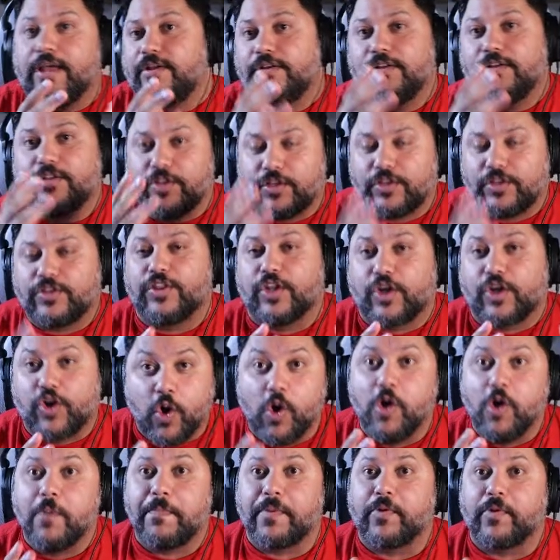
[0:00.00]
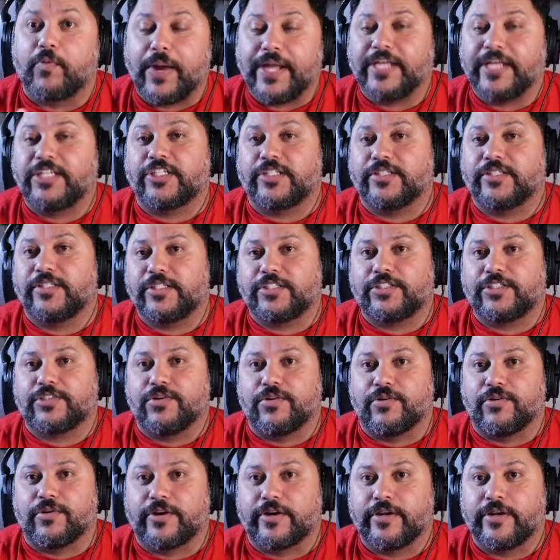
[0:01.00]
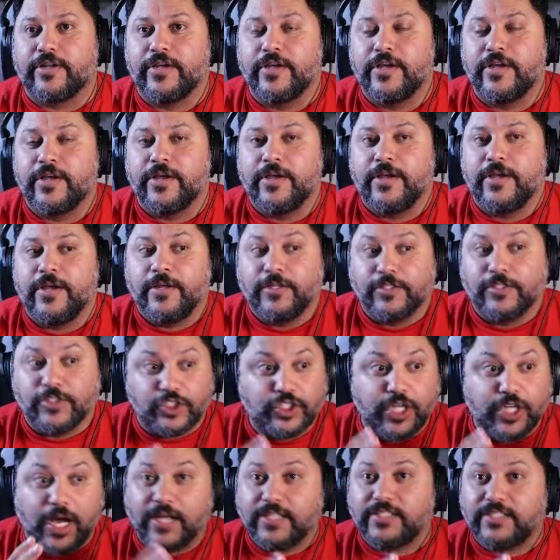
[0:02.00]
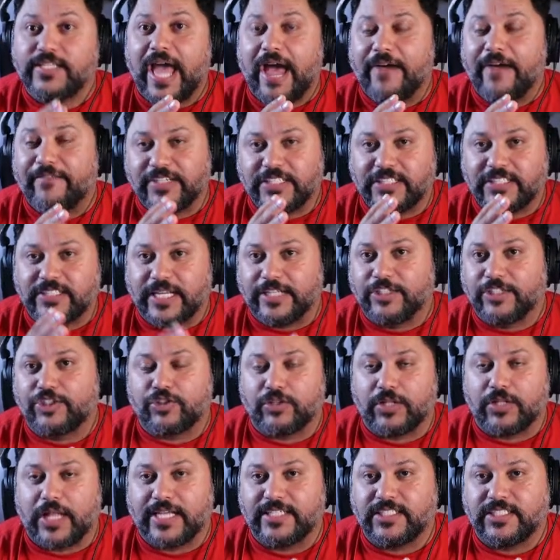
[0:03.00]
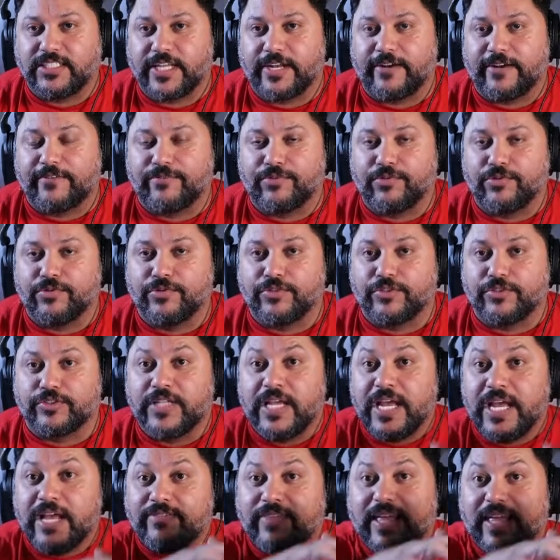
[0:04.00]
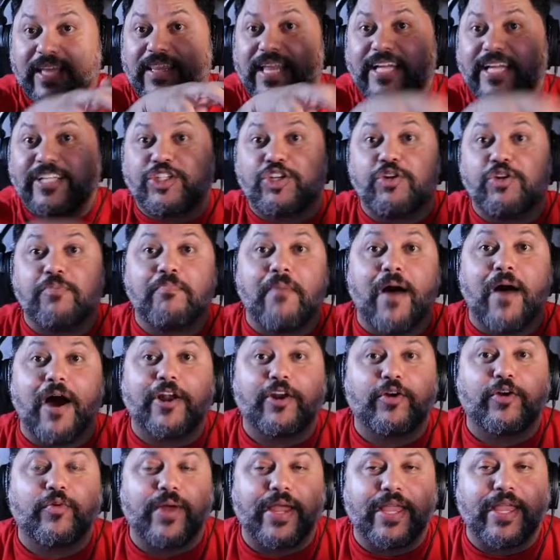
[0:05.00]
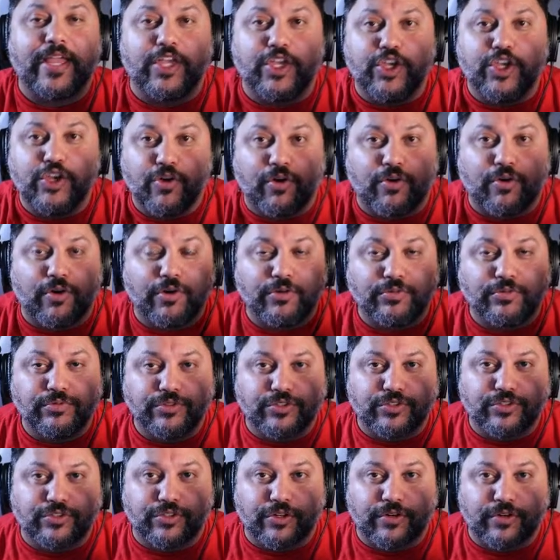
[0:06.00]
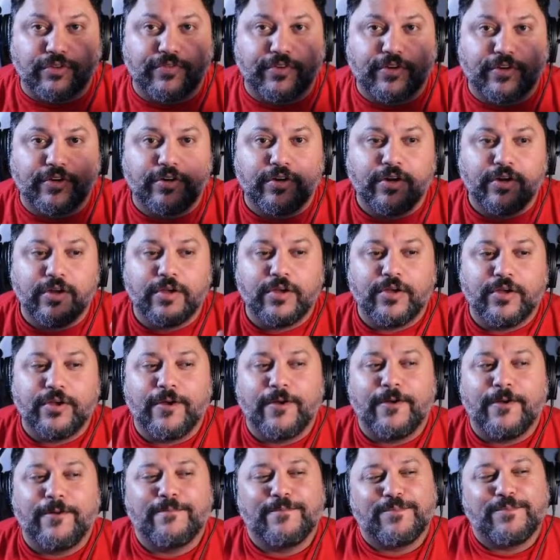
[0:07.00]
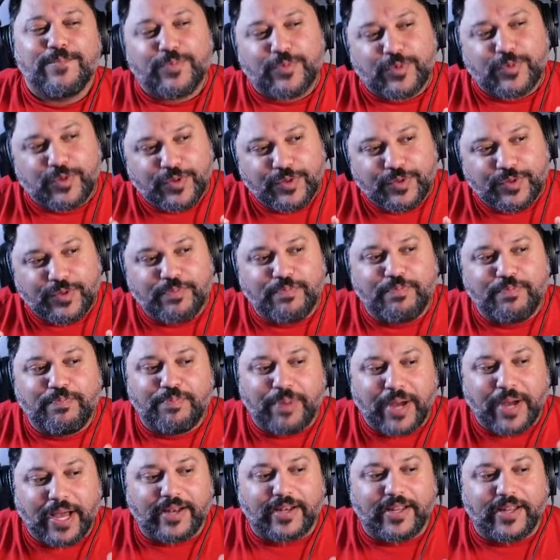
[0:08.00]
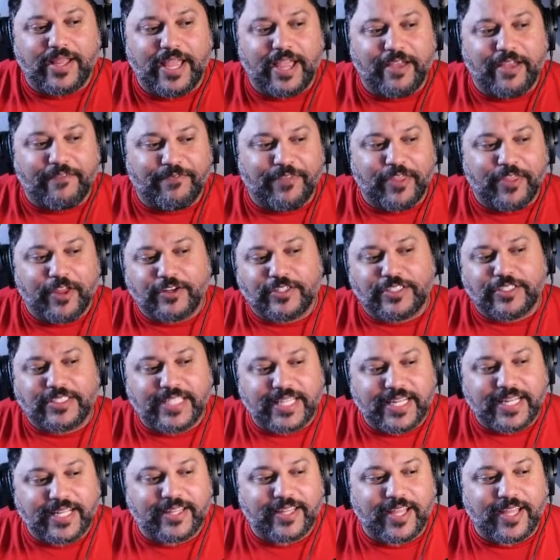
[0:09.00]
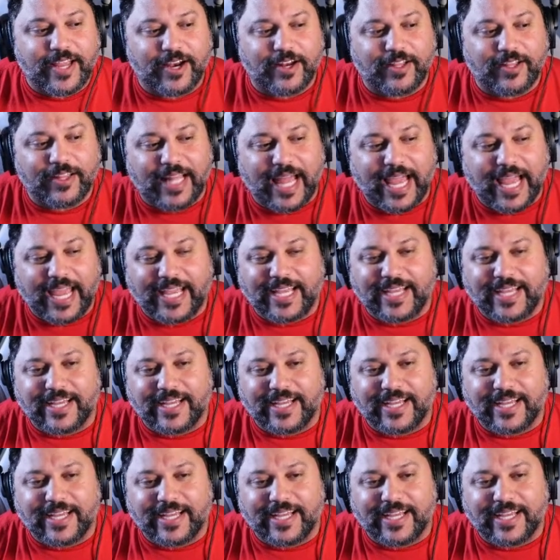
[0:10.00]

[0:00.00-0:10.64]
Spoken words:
the corporation Discord, does have a centralized set of rules. They let you moderate your own server, but if they're sitting there like,